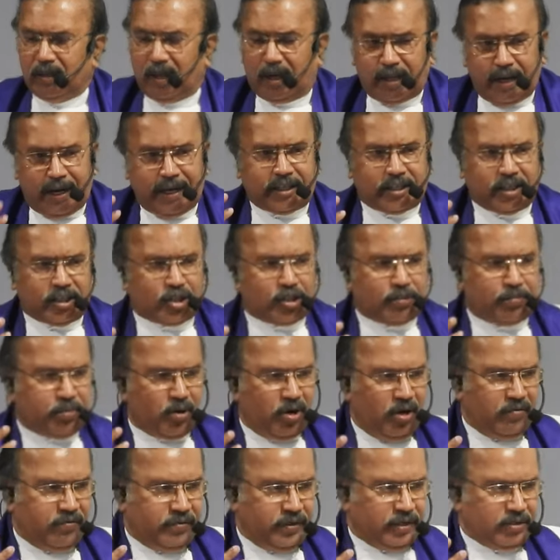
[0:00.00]
the greatest
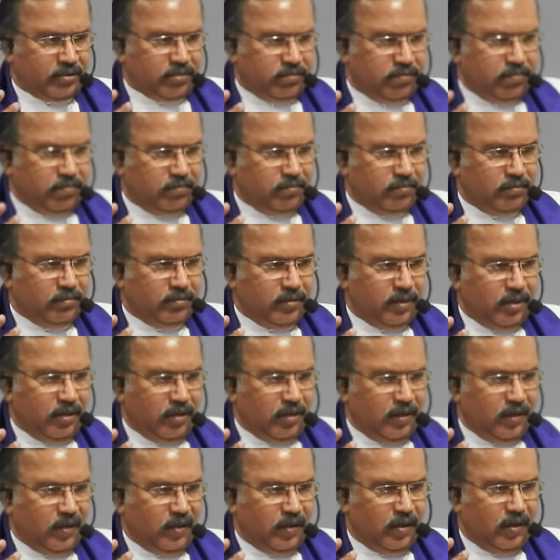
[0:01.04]
prophet.
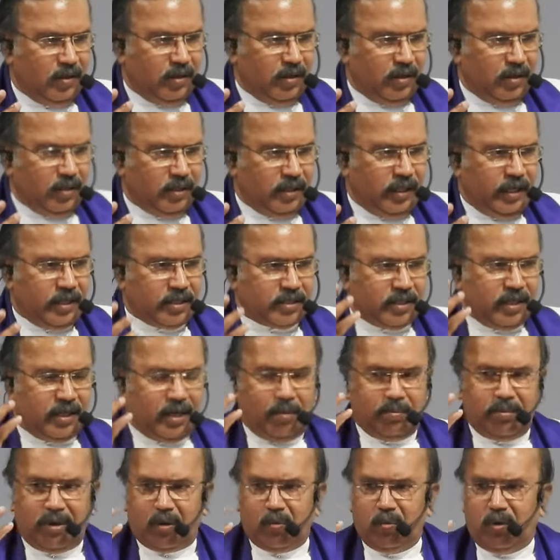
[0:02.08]
He is the
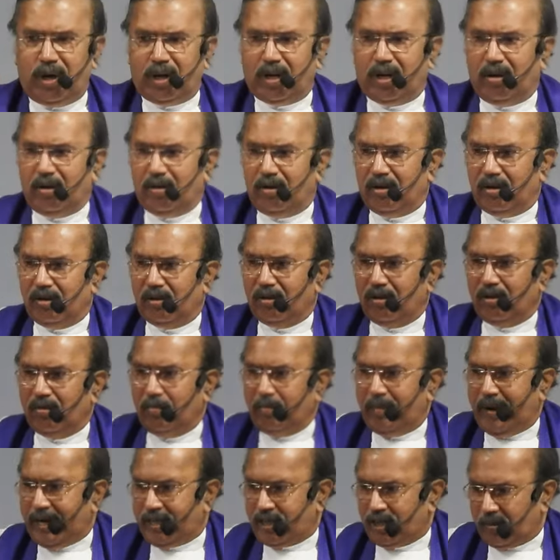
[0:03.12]
number one
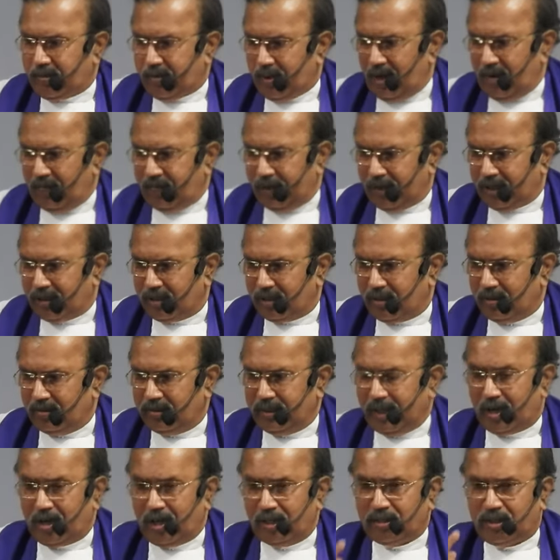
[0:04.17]
major prophets.
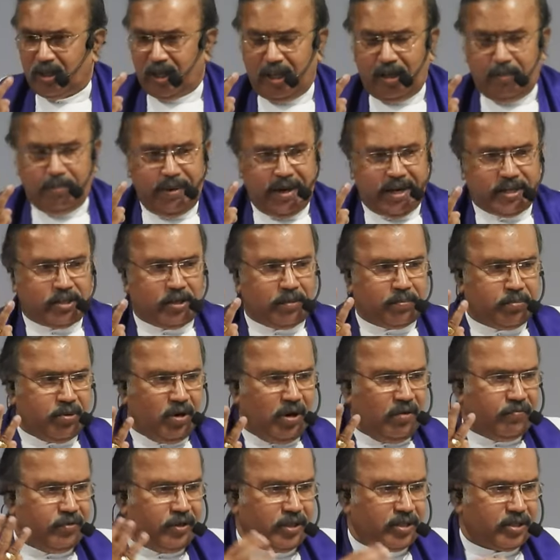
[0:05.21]
There are three major
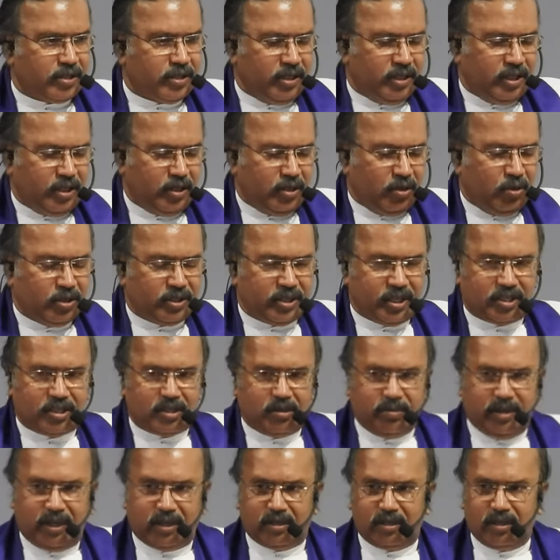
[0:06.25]
prophets in the Old
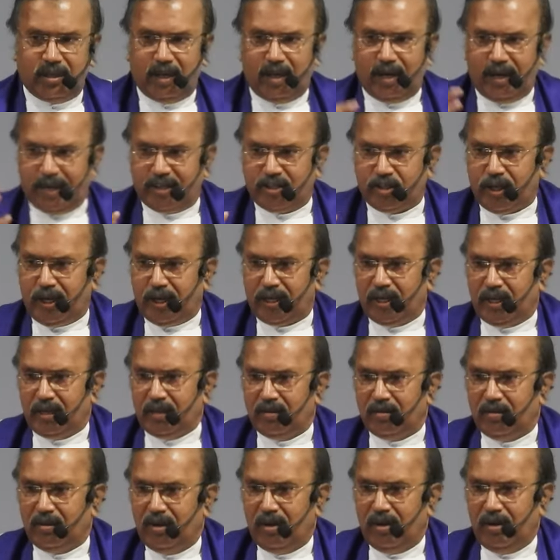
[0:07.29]
Testament:
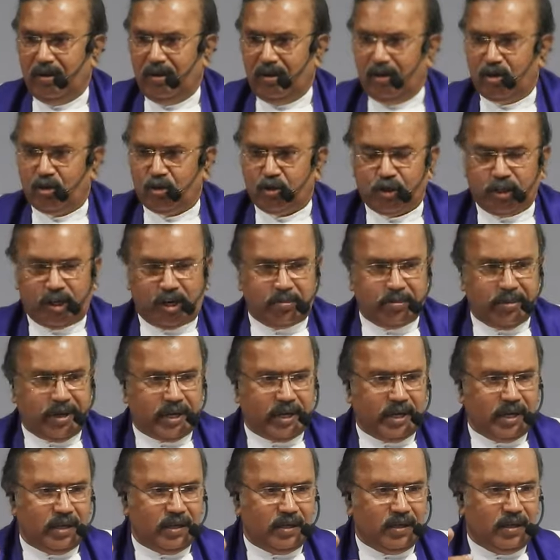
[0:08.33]
Isaiah,
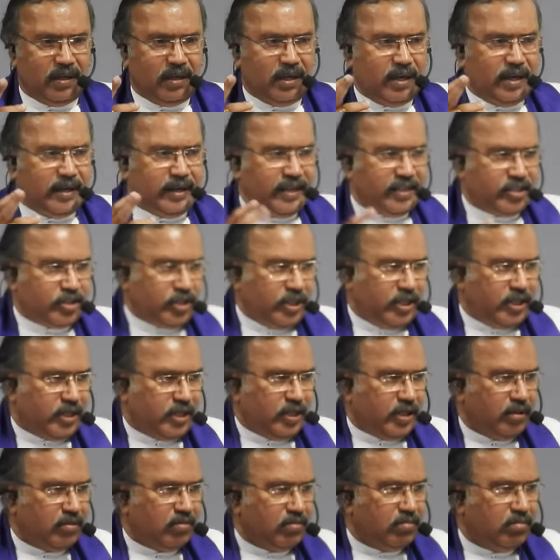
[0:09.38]
Jeremiah, and
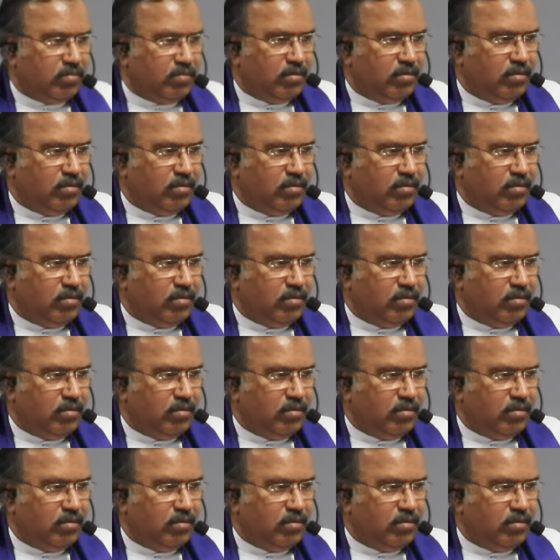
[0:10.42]
Ezekiel.